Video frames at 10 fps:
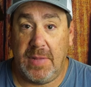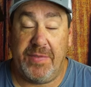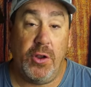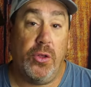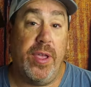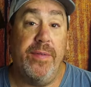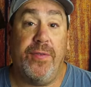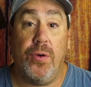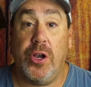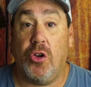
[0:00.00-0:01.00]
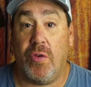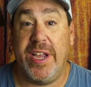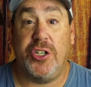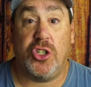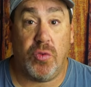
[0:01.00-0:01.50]
If you're looking for a
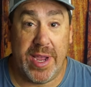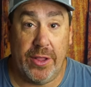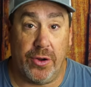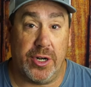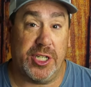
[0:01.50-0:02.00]
great trailer,